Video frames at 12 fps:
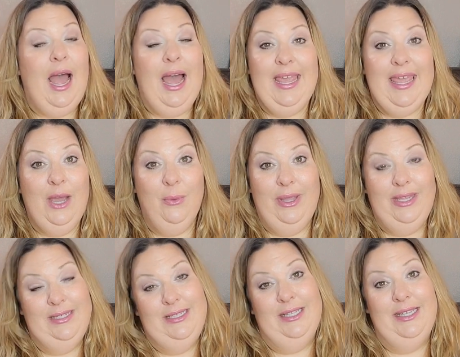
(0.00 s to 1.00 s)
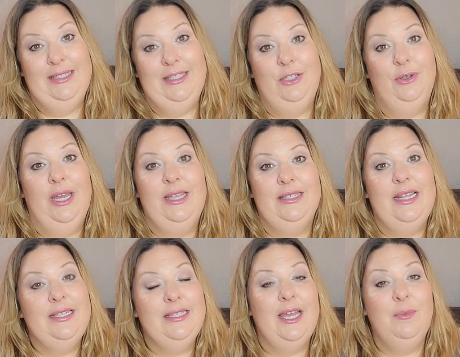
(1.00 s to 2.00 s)
I can't wait until I see you guys
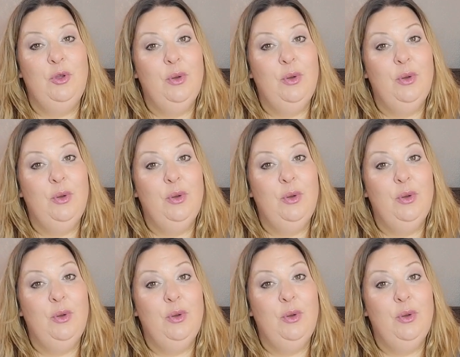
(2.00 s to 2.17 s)
next time.